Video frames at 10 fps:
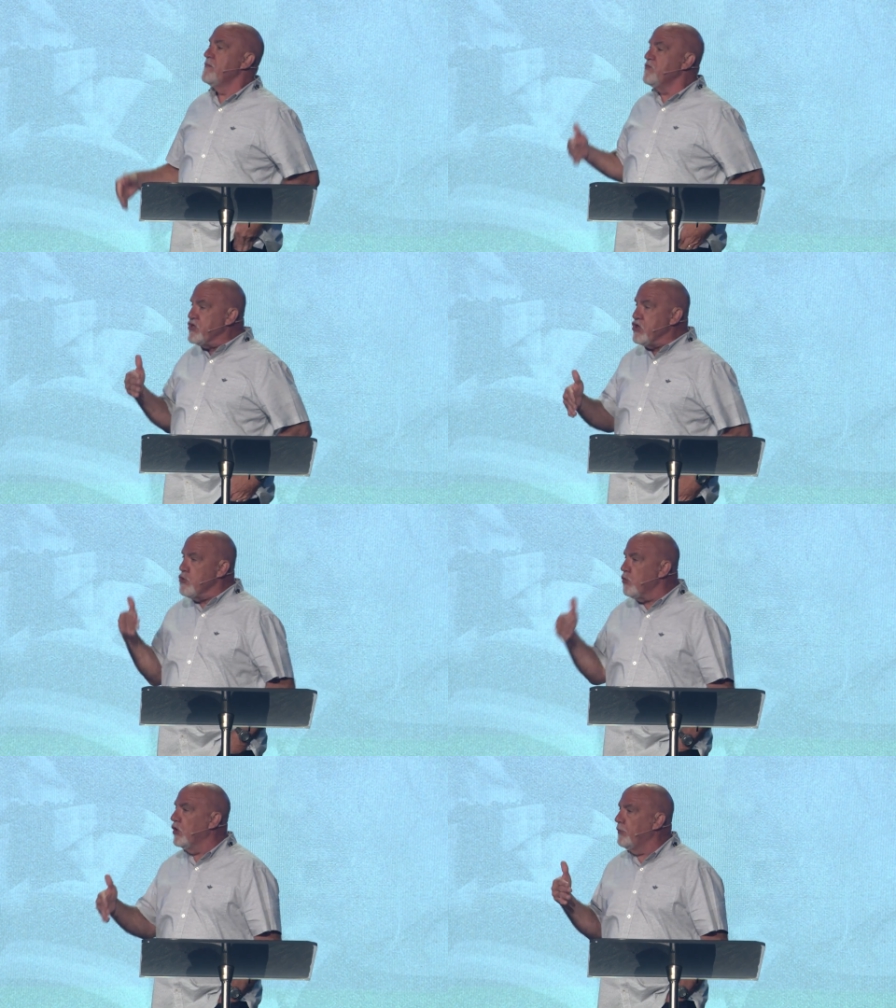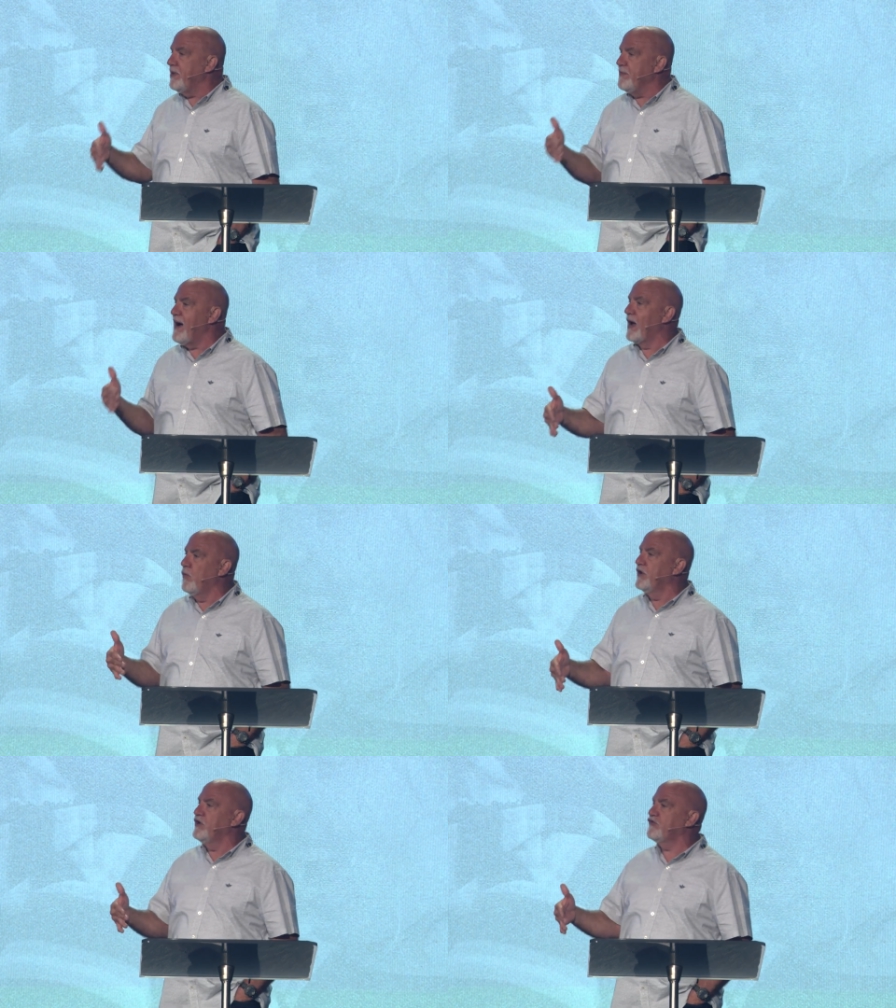you will be my
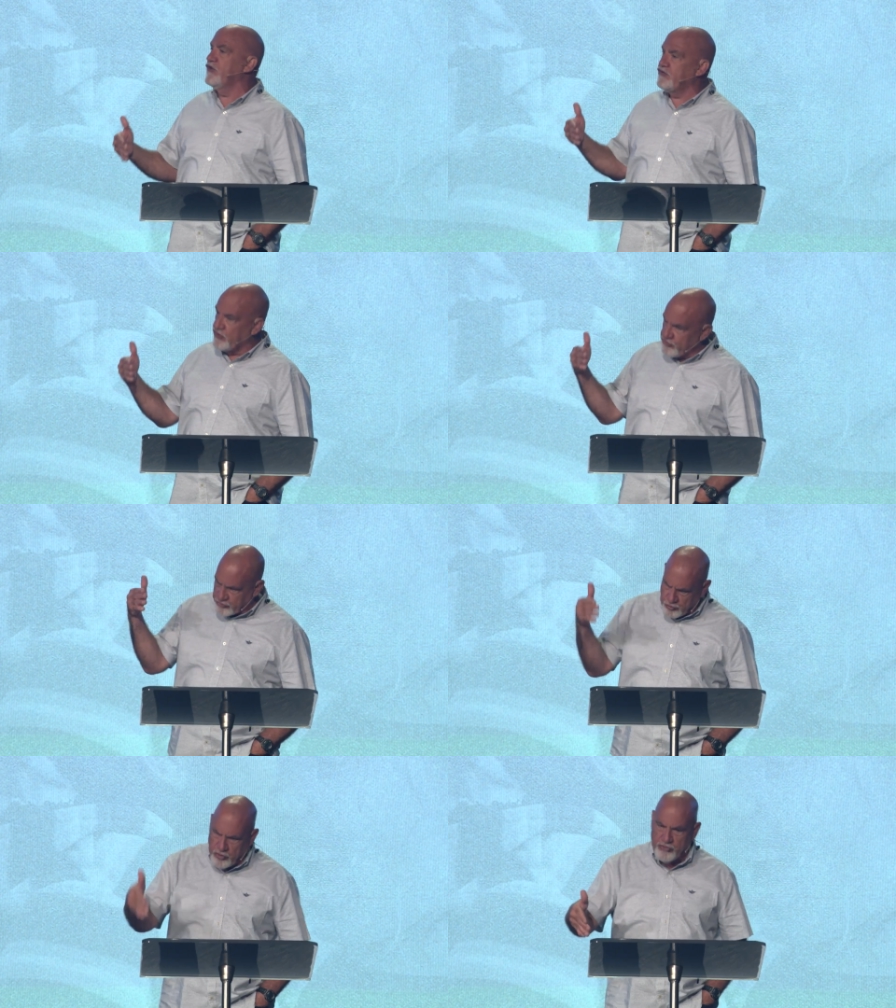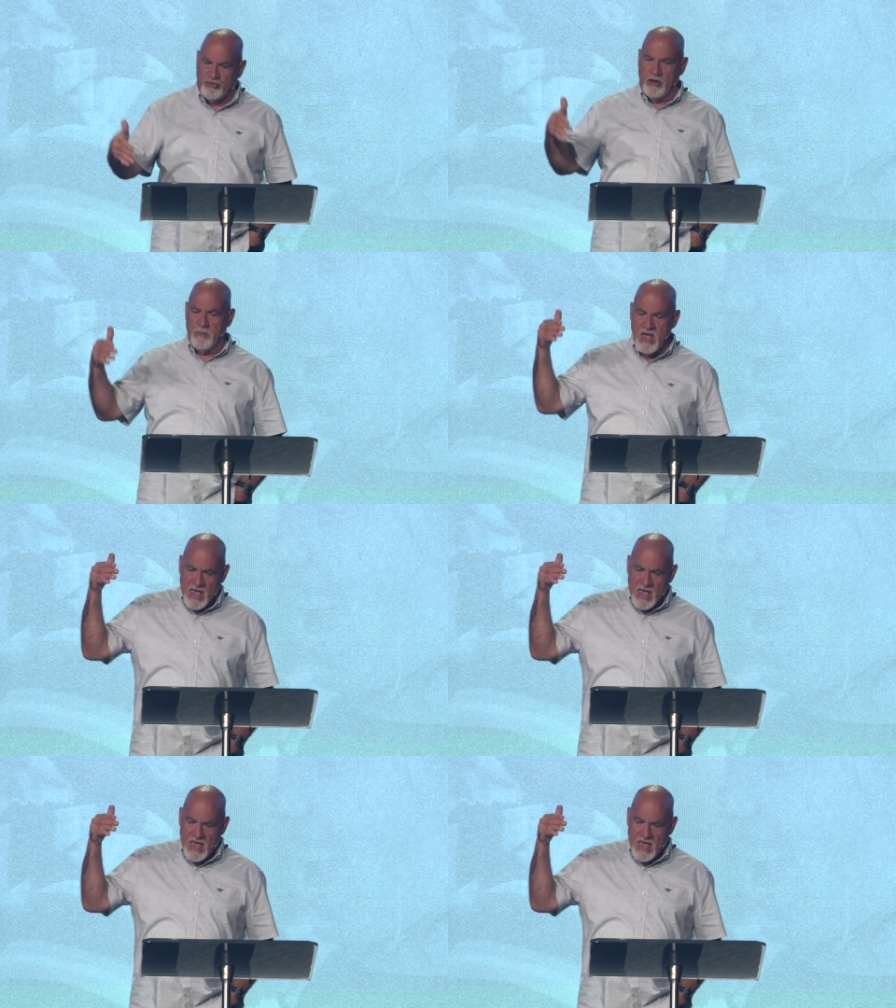witnesses in Jerusalem